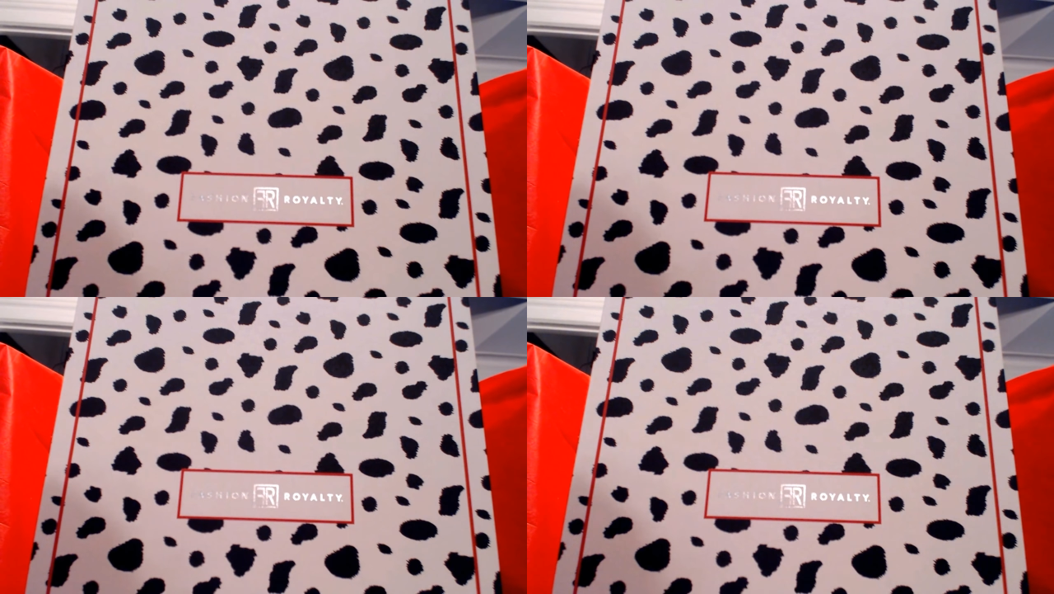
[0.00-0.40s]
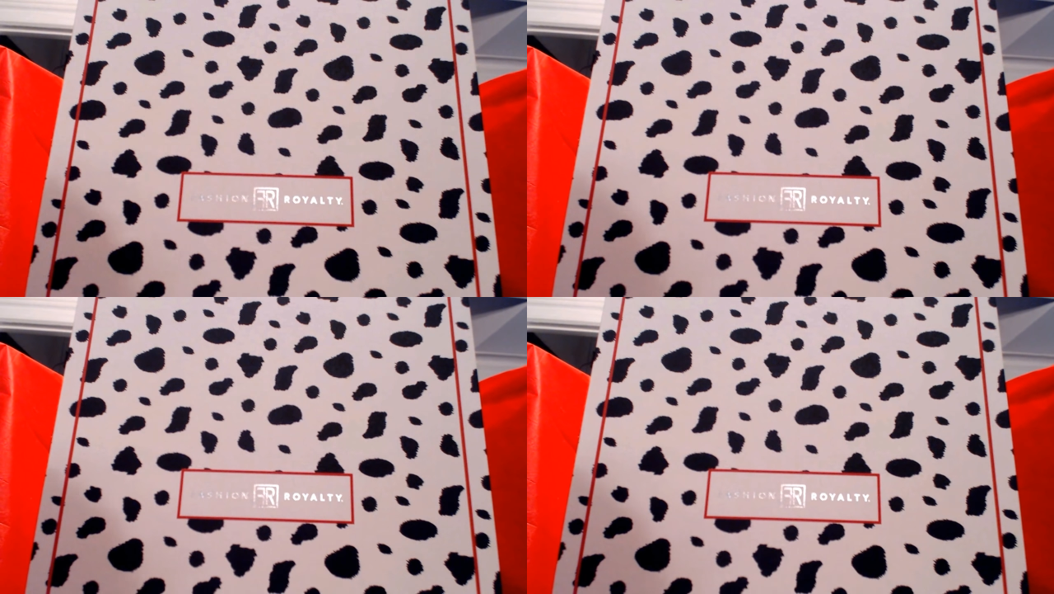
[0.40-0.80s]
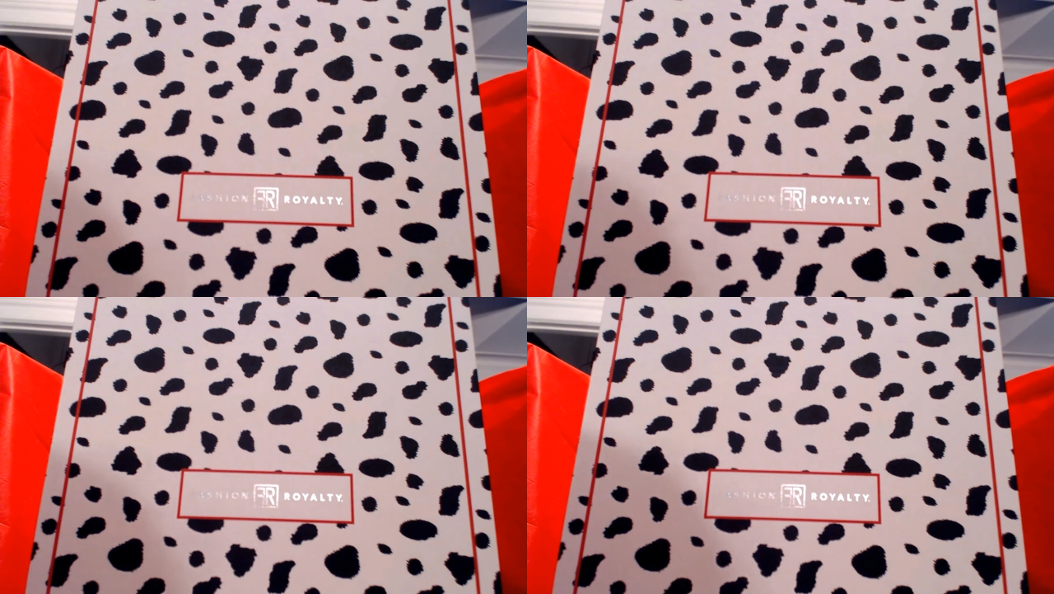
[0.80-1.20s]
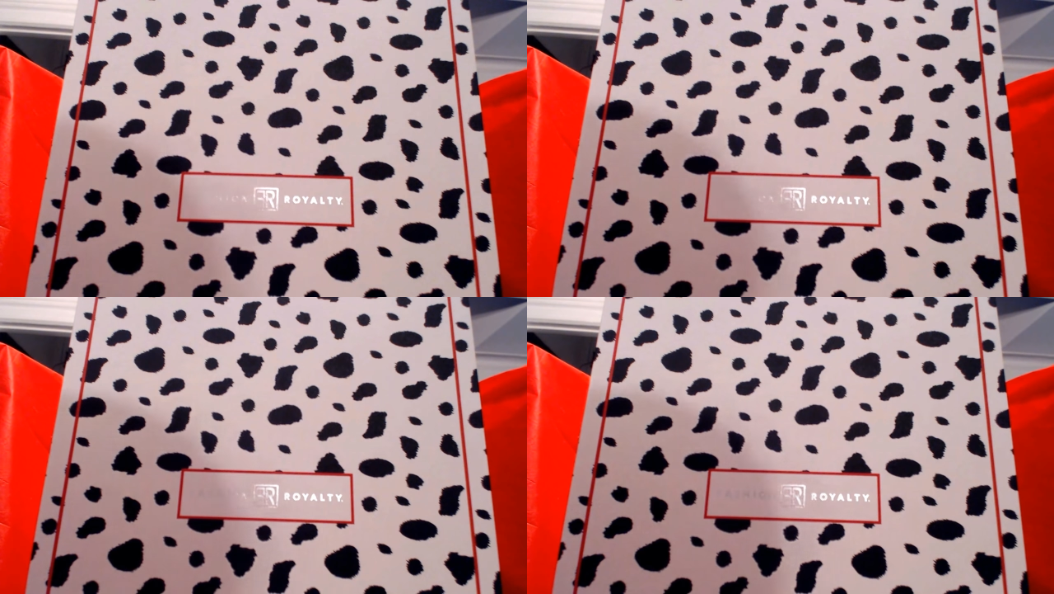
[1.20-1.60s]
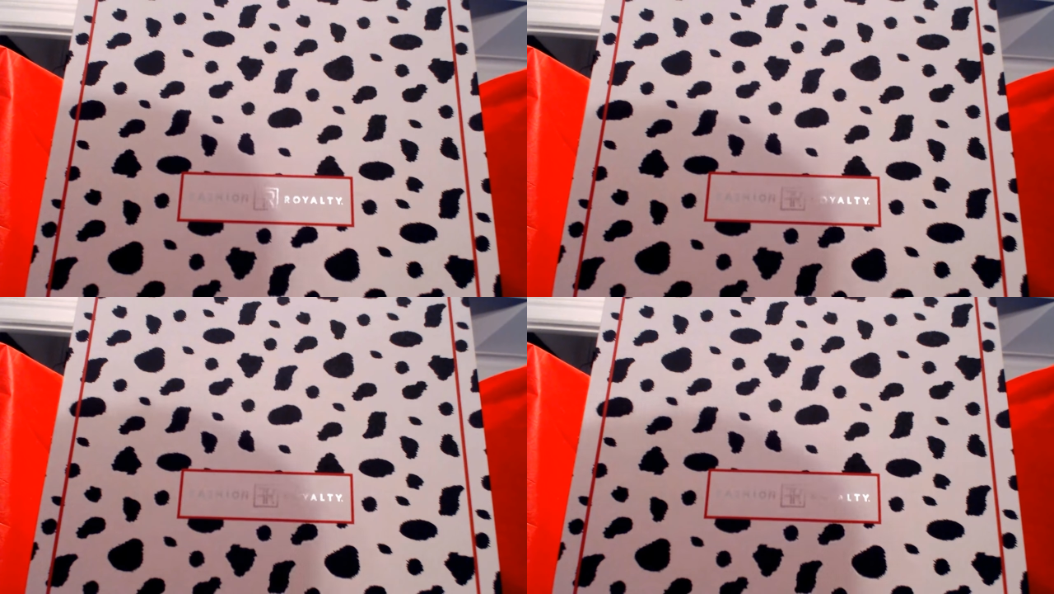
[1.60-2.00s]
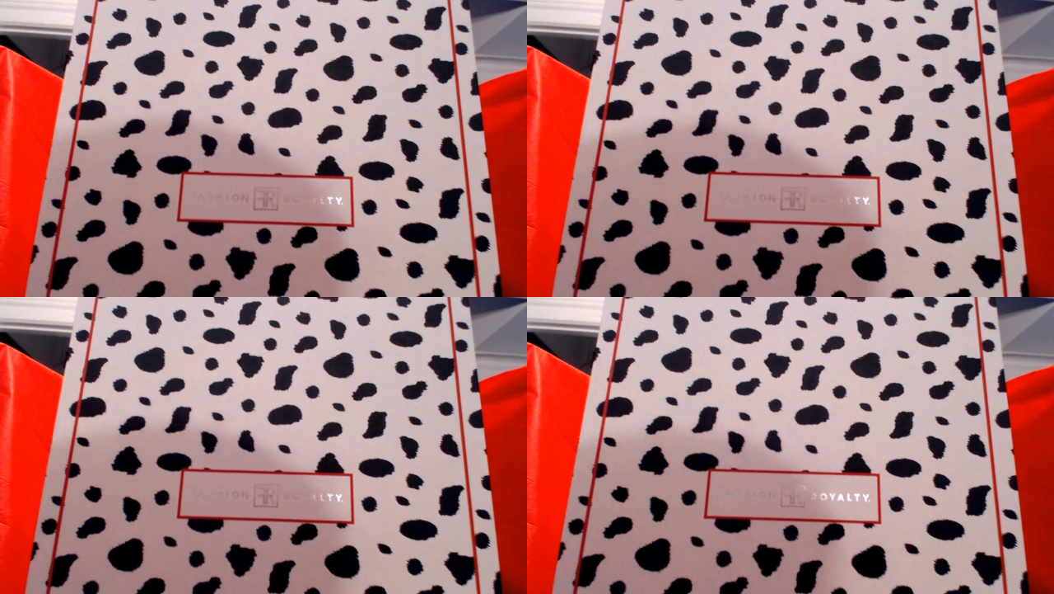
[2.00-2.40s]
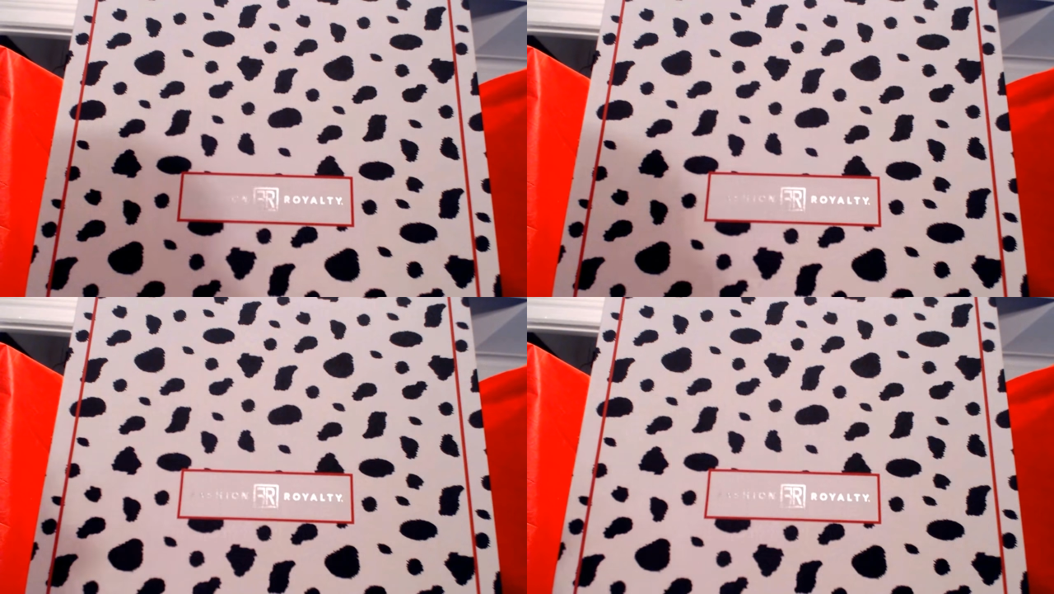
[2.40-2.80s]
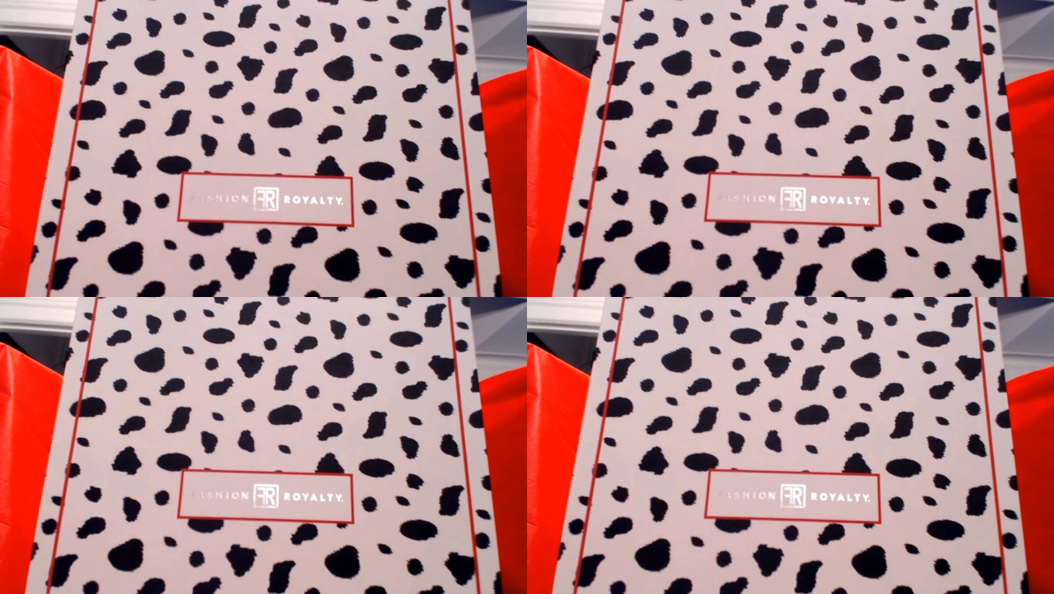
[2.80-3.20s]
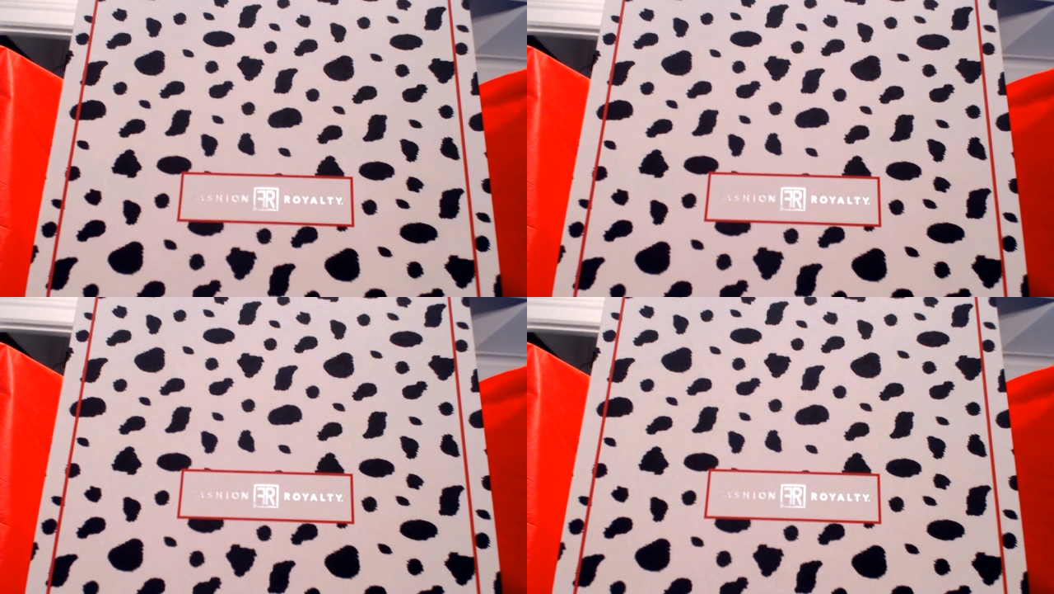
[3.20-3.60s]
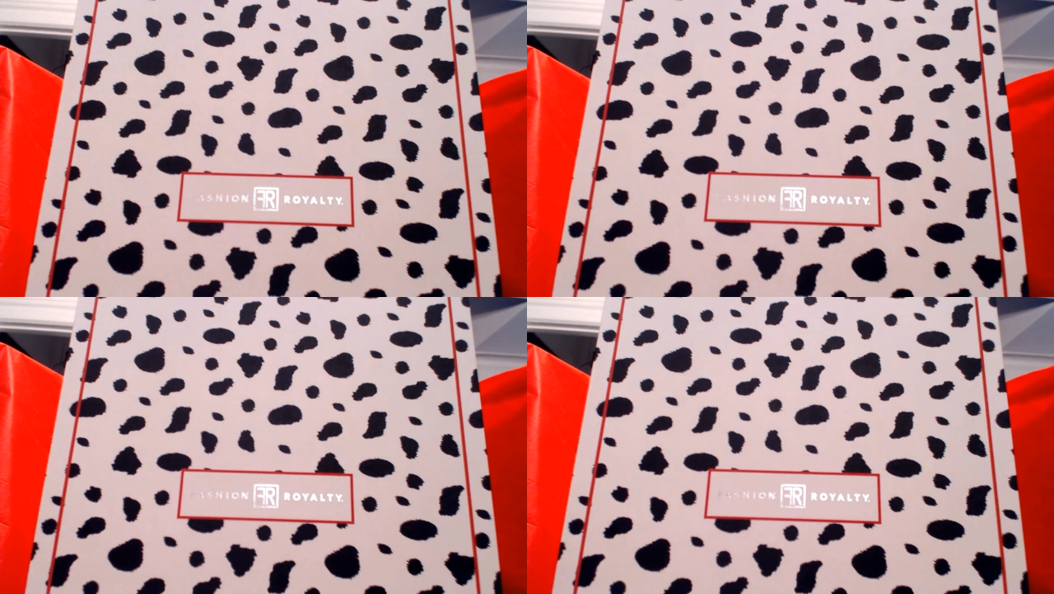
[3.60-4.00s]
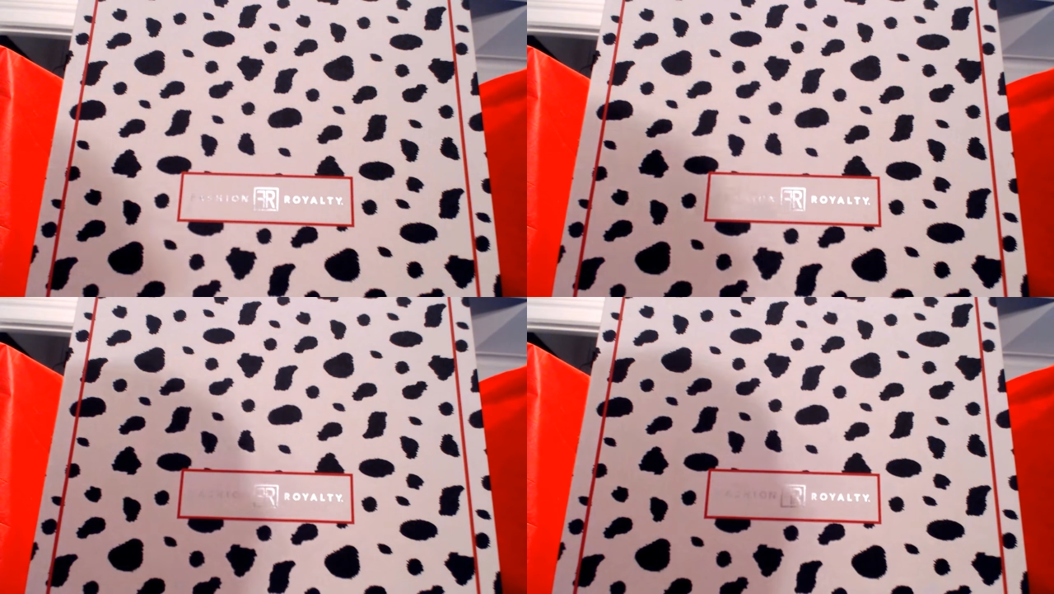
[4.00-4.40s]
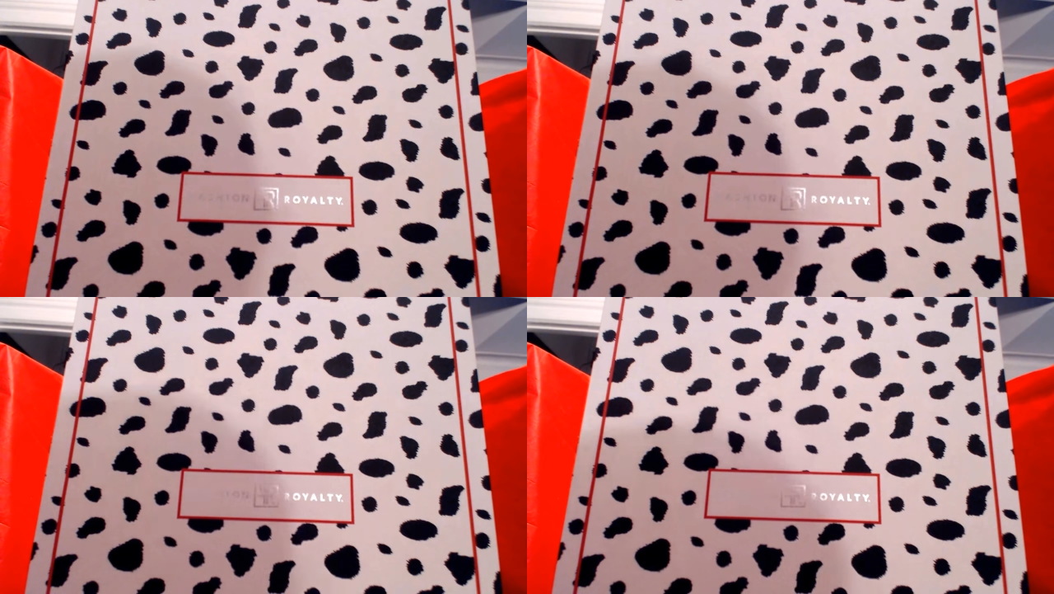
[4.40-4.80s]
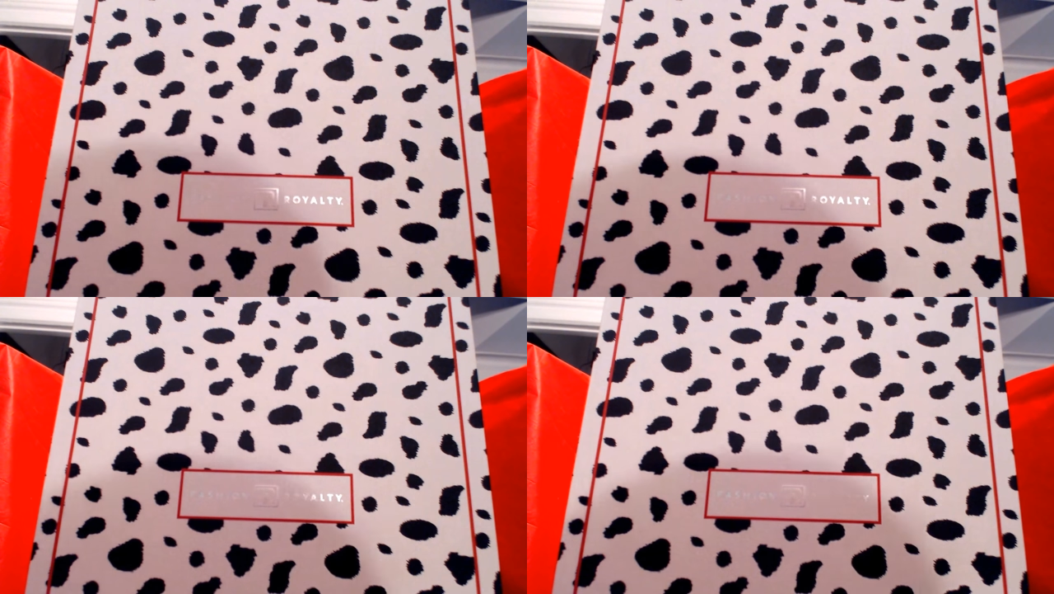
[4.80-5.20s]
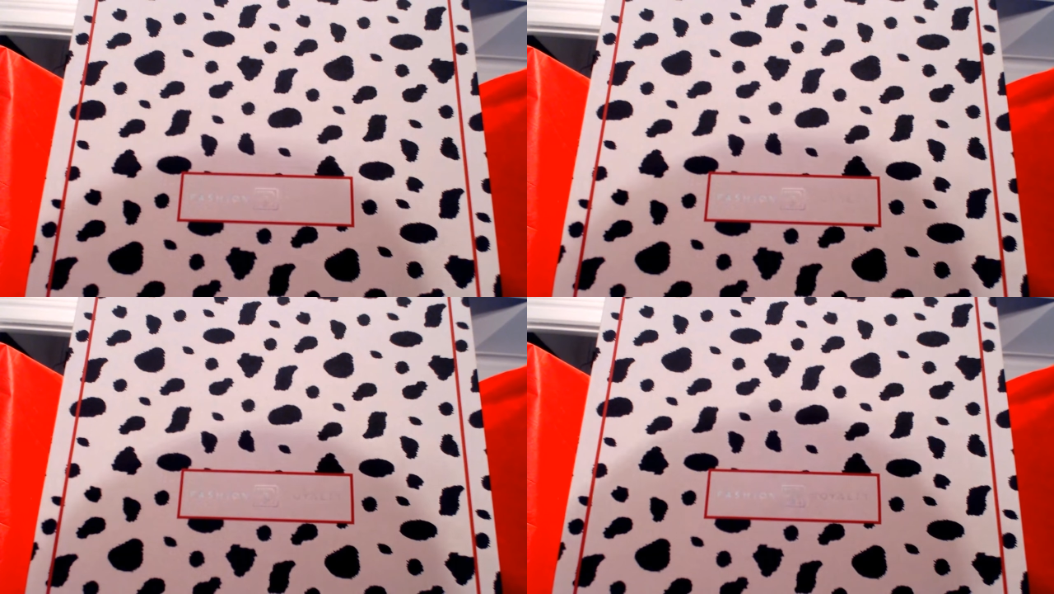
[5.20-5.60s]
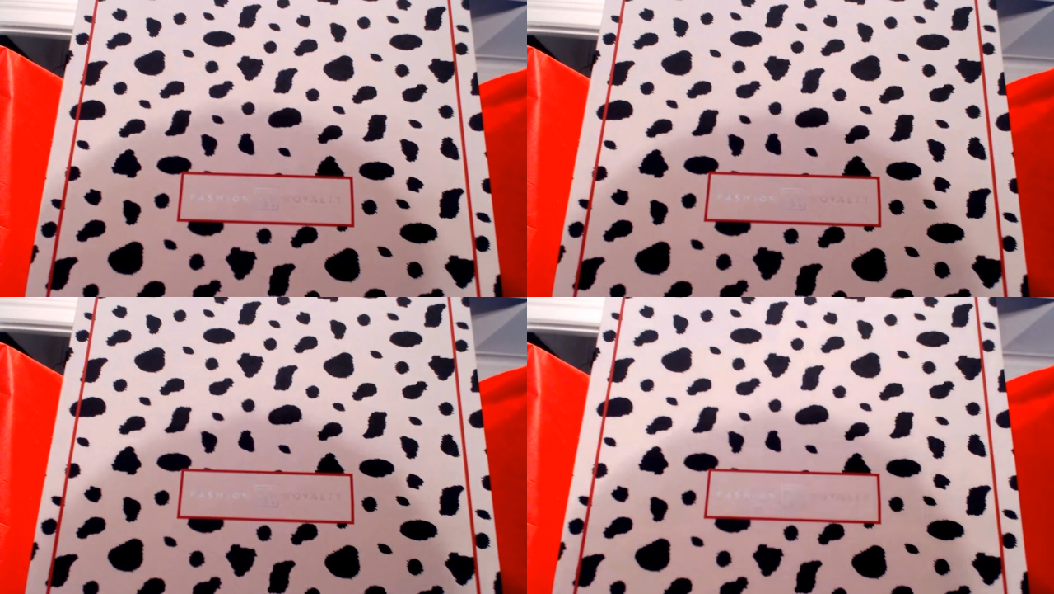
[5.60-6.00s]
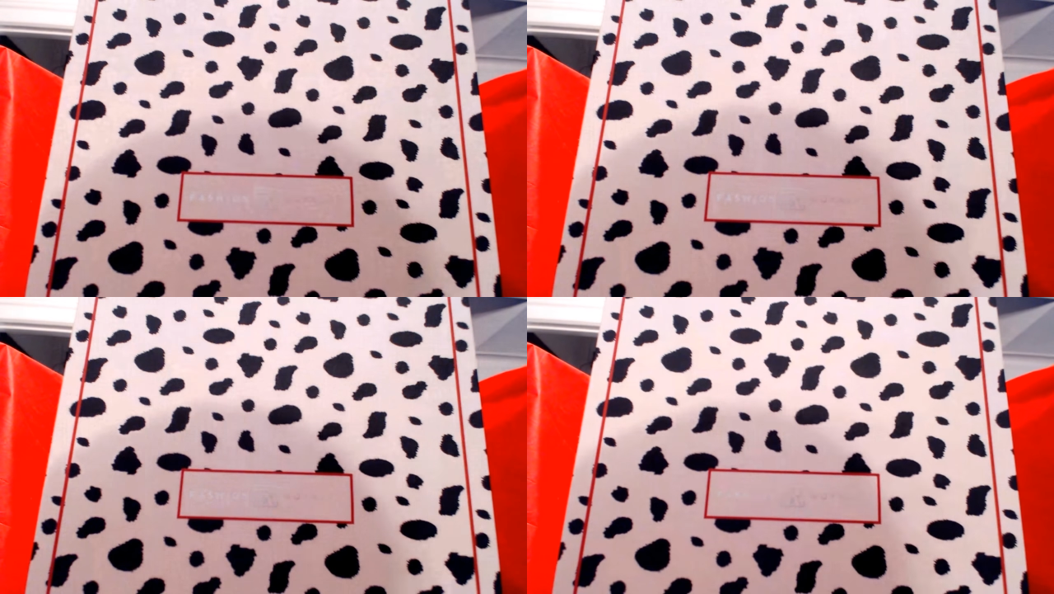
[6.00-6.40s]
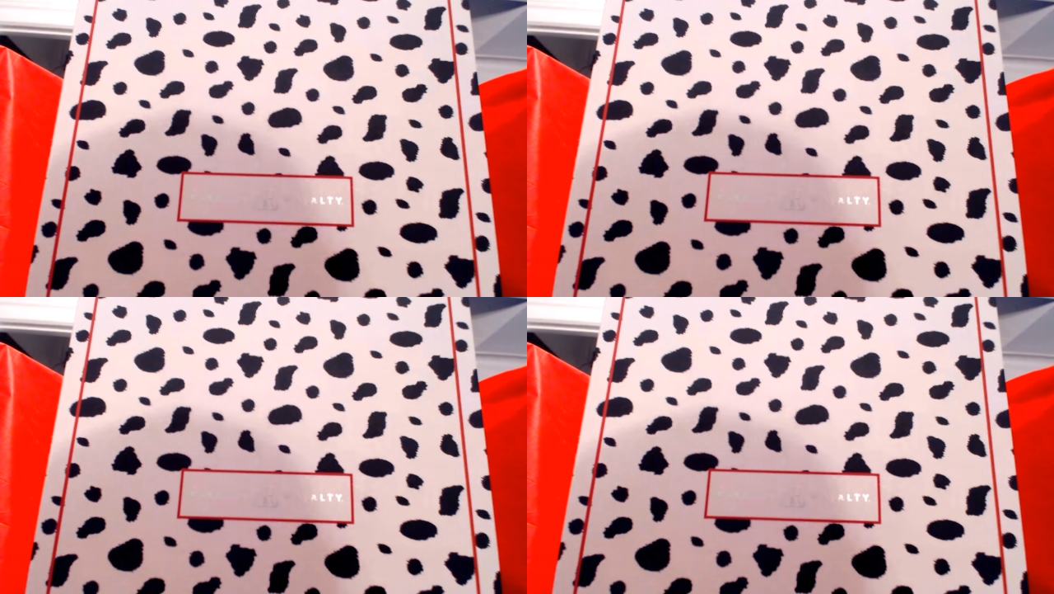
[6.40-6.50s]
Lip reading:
(no speaker visible)